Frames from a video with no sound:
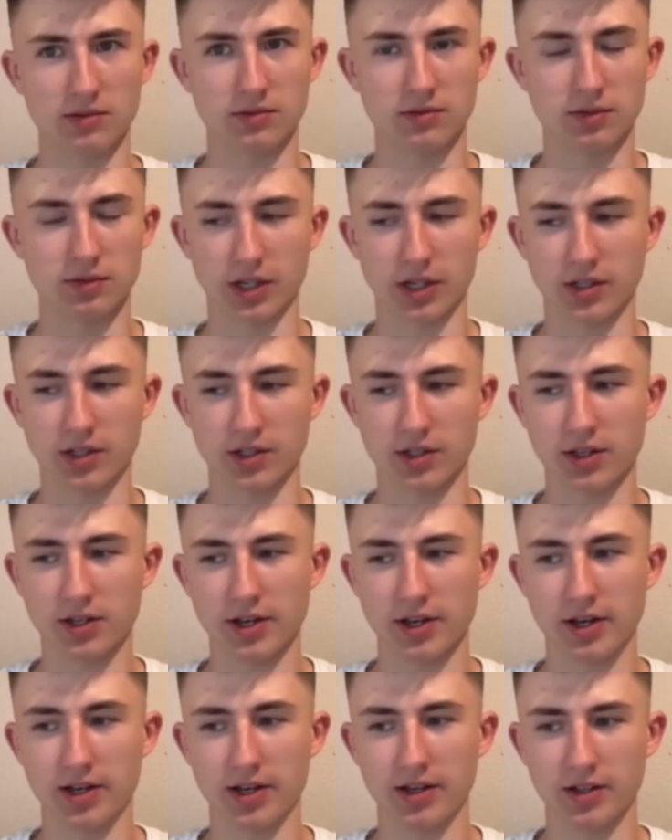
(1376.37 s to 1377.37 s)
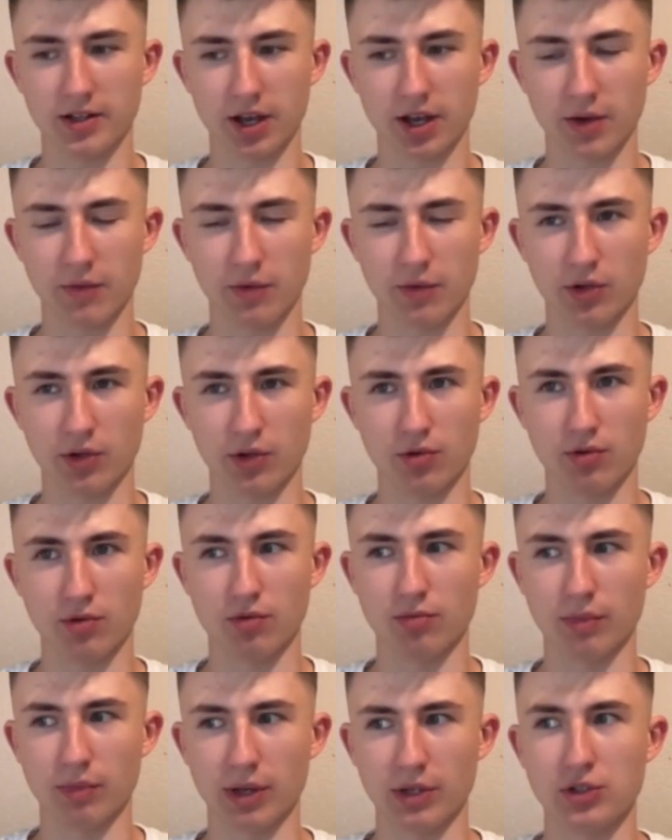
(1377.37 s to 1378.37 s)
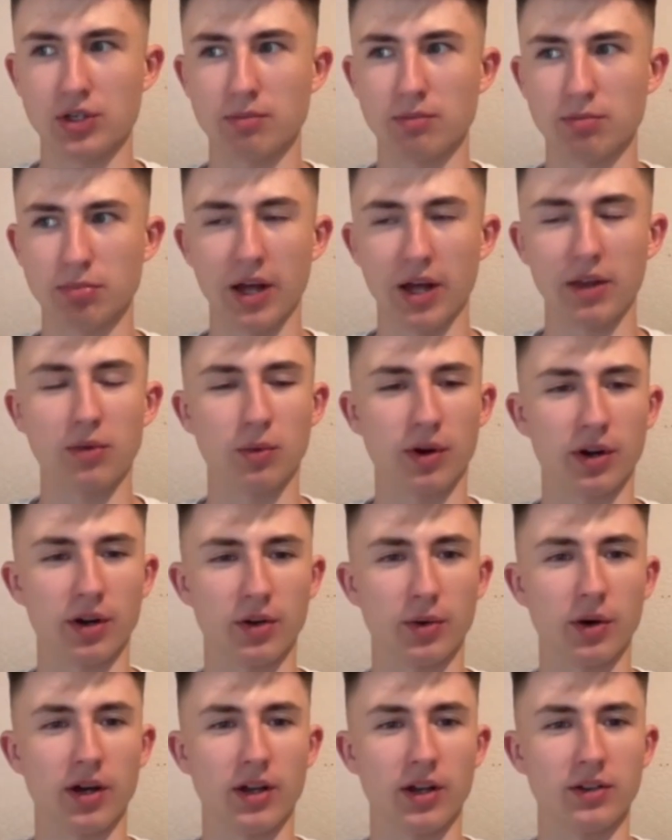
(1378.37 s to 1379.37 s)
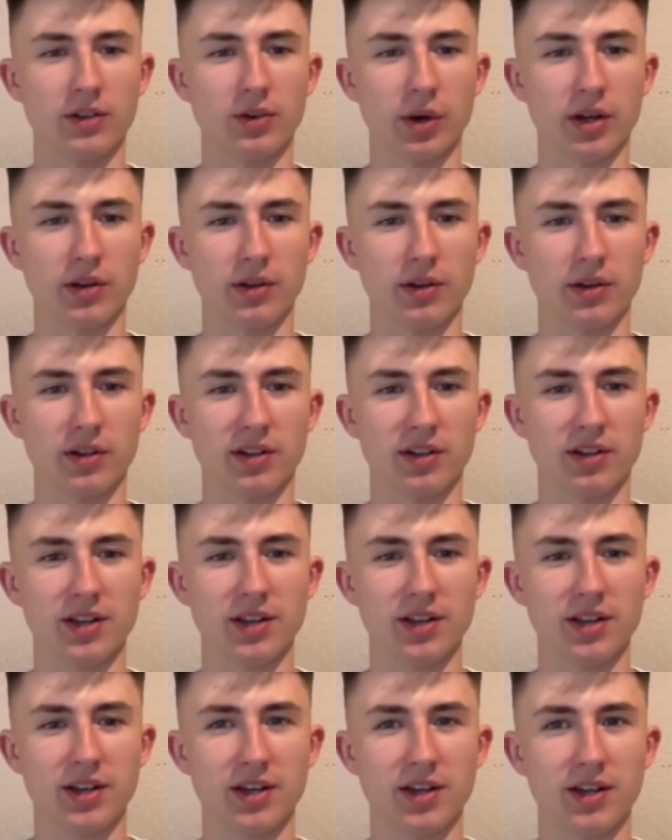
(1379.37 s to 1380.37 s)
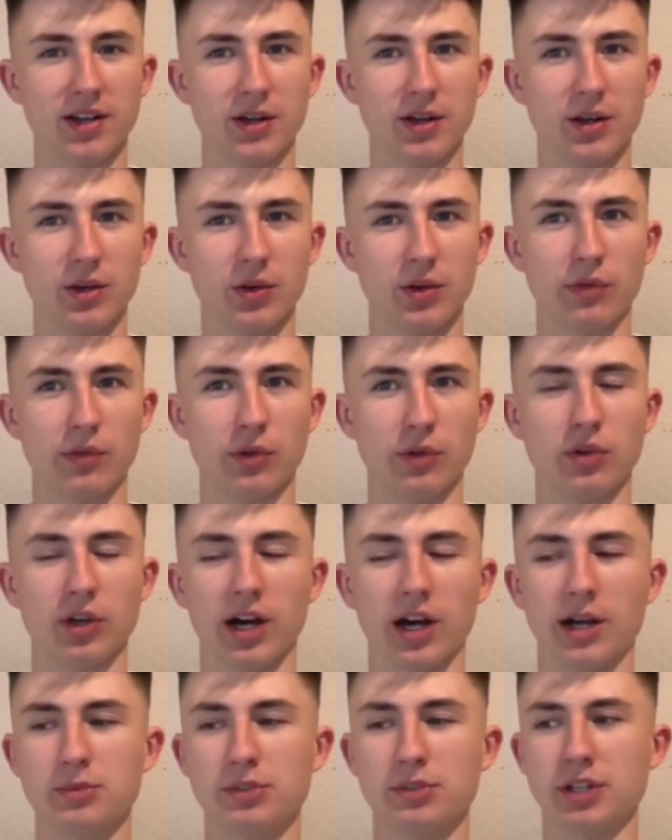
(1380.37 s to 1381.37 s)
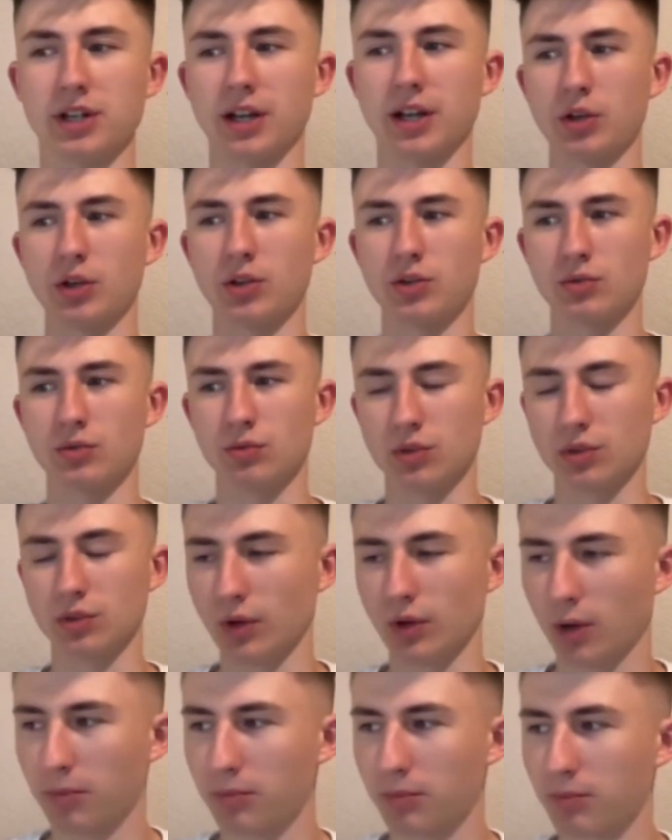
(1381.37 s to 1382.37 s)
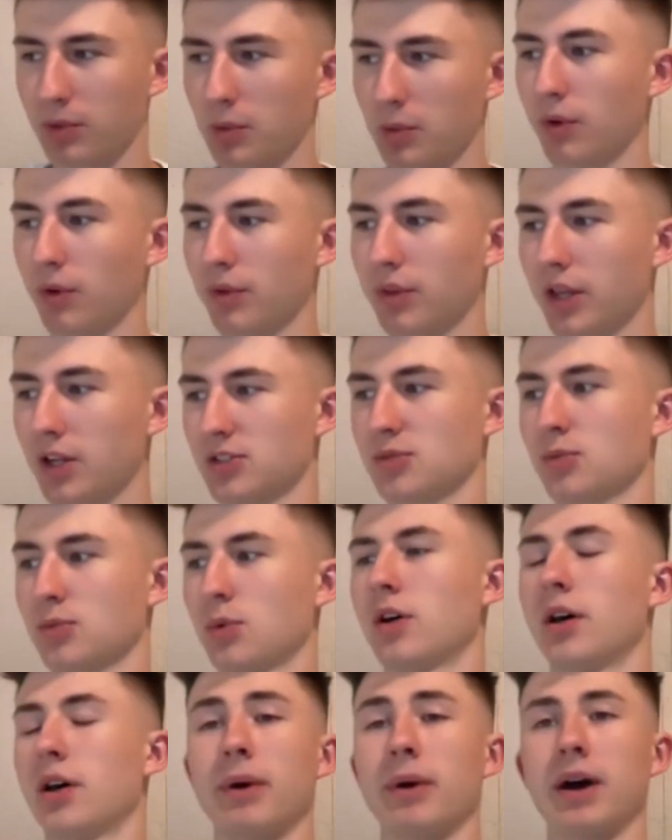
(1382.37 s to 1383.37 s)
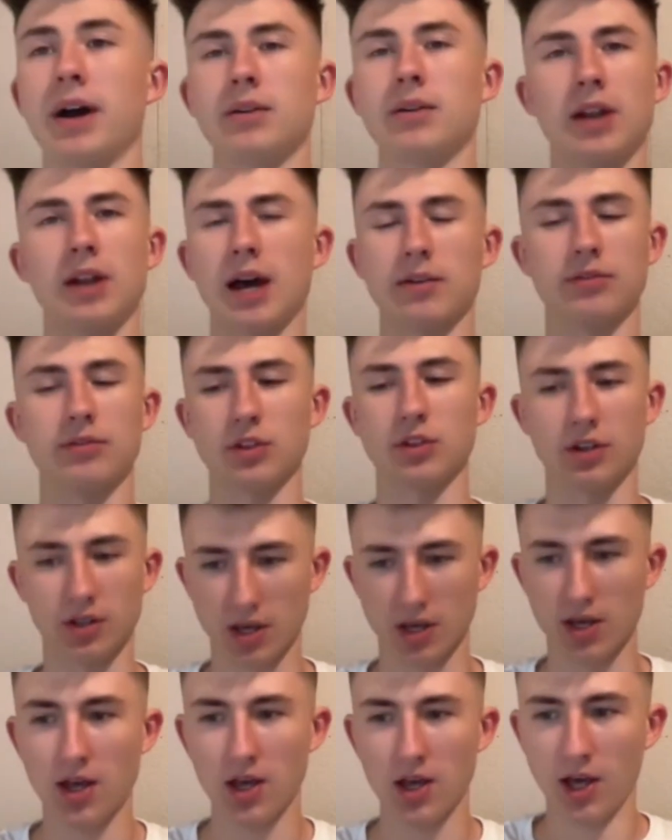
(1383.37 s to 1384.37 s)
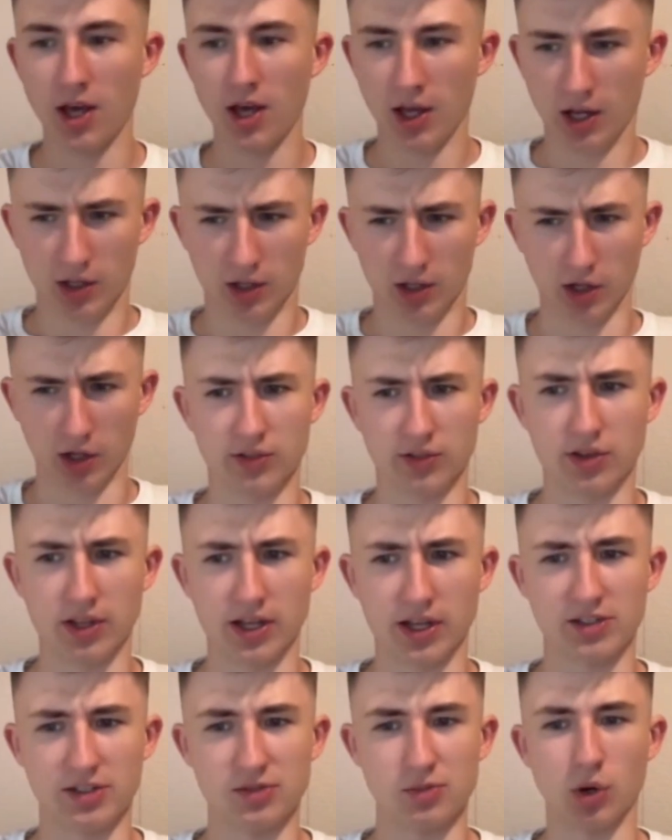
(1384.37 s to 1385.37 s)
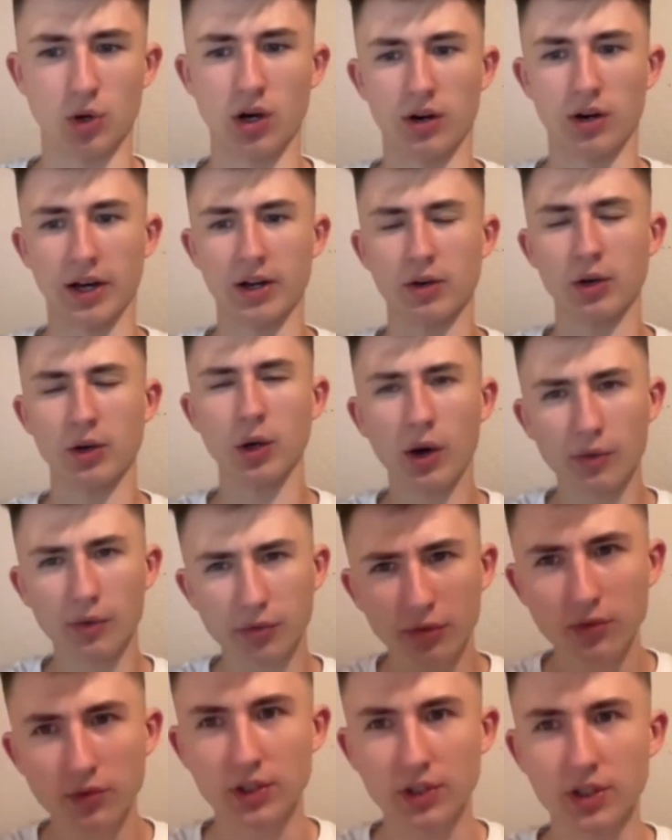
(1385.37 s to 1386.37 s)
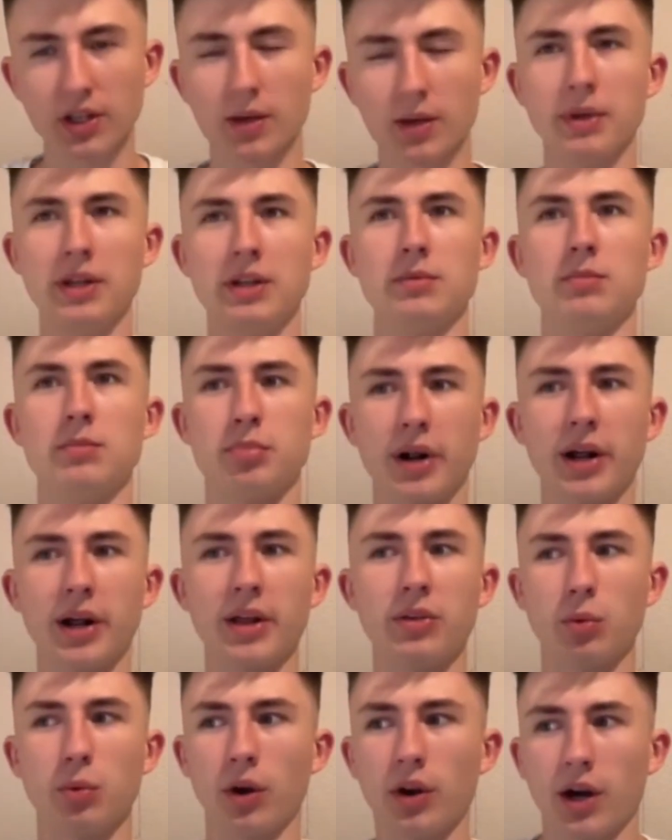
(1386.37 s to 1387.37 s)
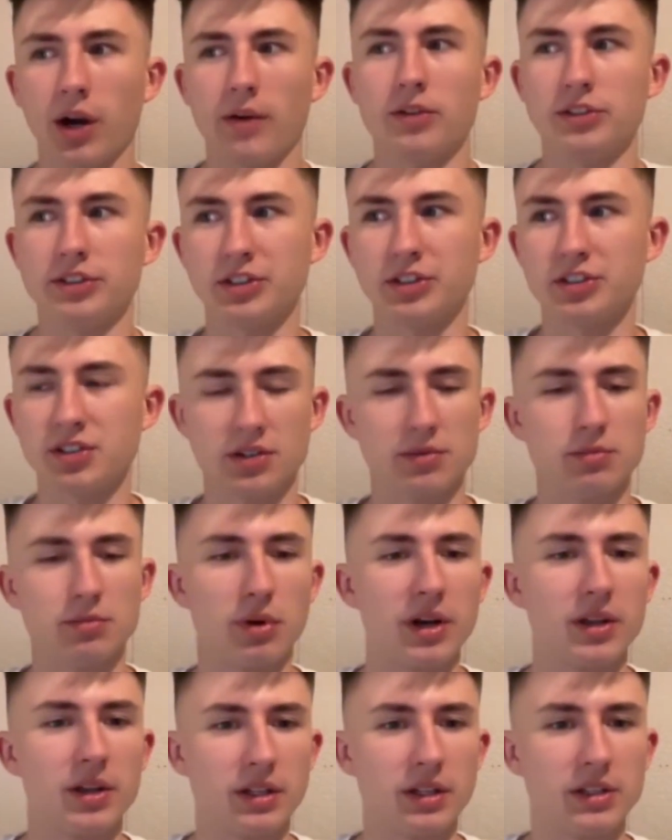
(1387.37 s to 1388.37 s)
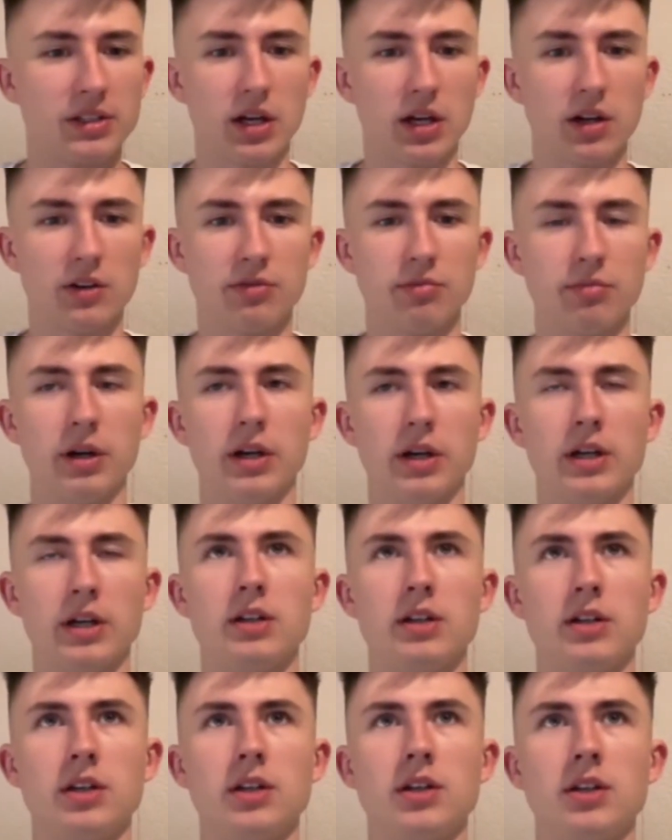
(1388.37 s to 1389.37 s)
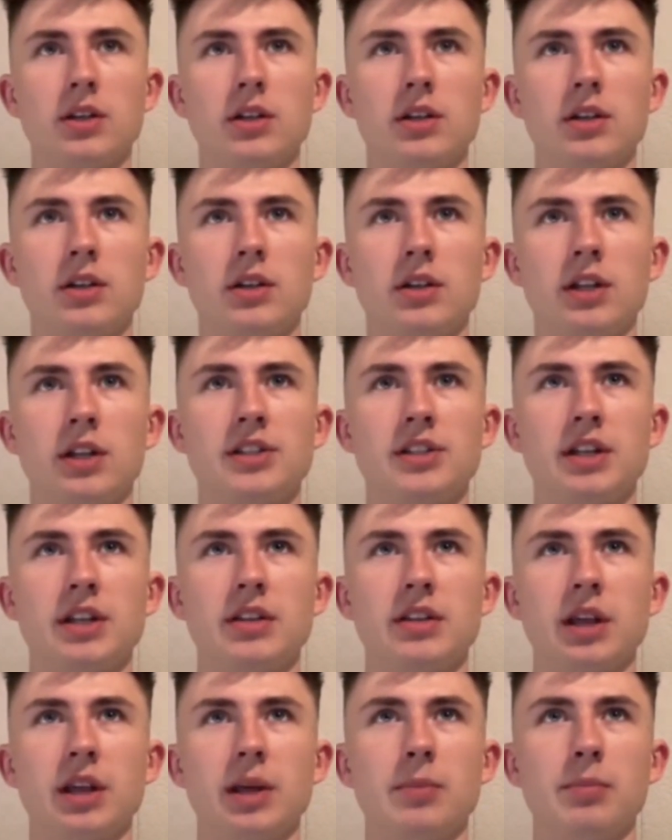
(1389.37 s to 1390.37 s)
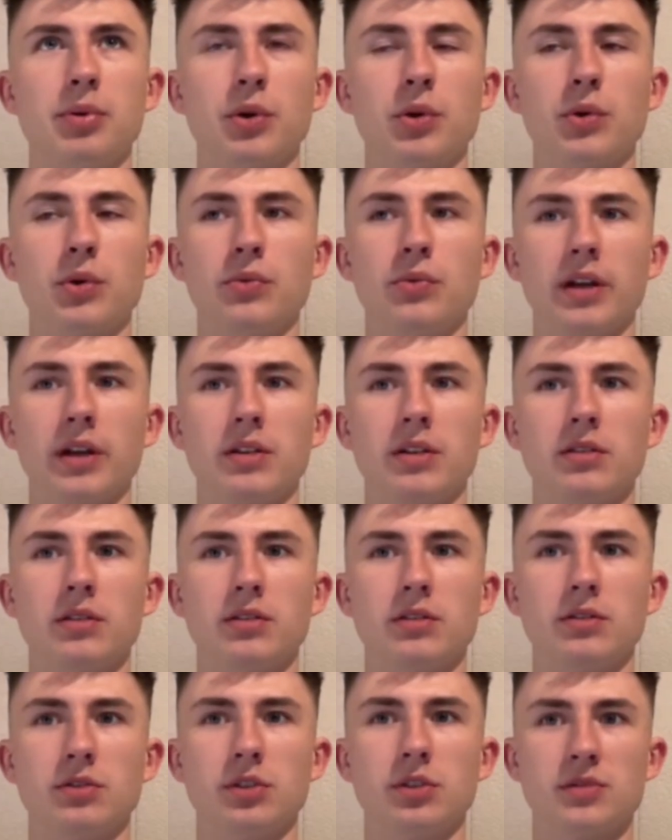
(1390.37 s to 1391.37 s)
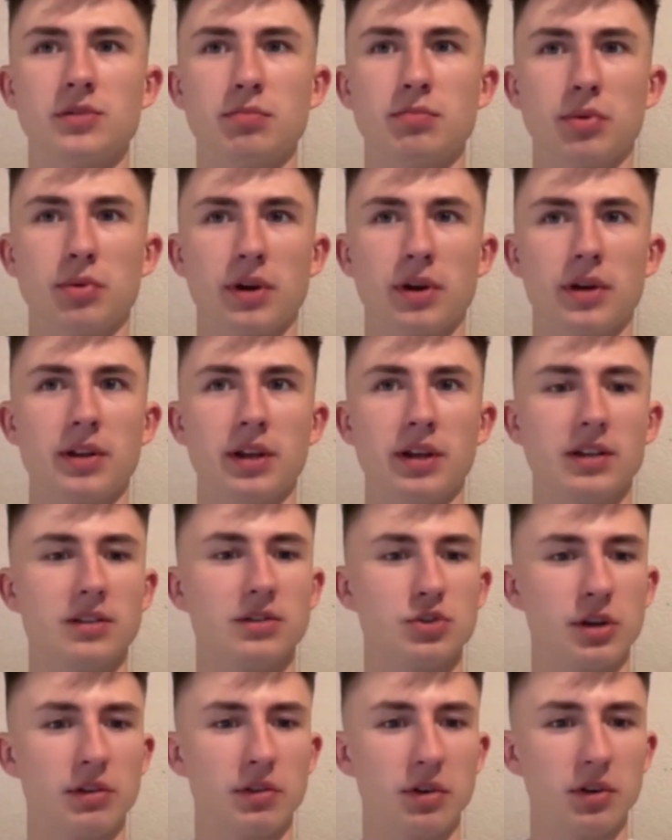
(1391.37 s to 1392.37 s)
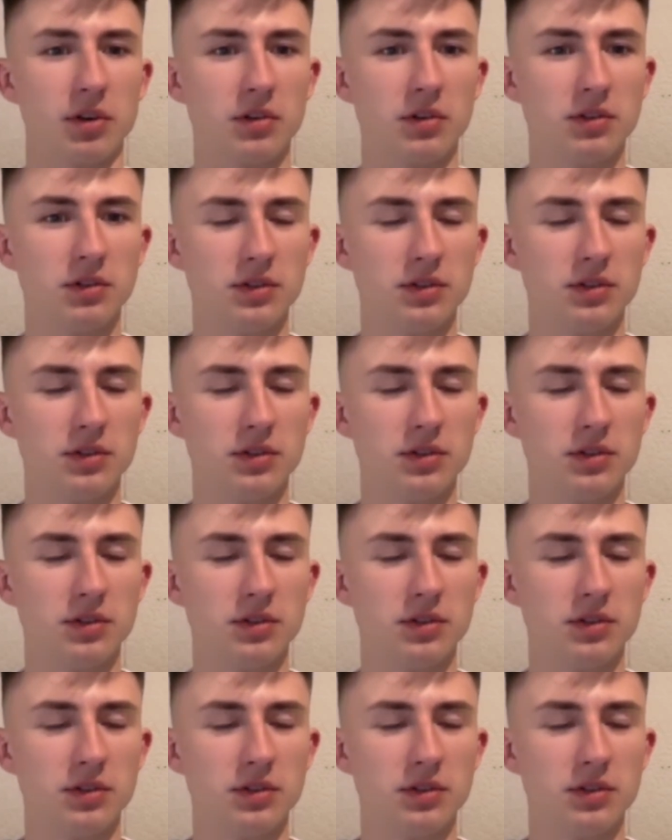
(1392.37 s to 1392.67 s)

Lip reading: Okay. I've heard you mention breath work quite a few times, and I know you help people with that as well. I might even have to look that as well. I don't know if I mean breath work, obviously it's breathing stuff, but does it improve like just breathing in general?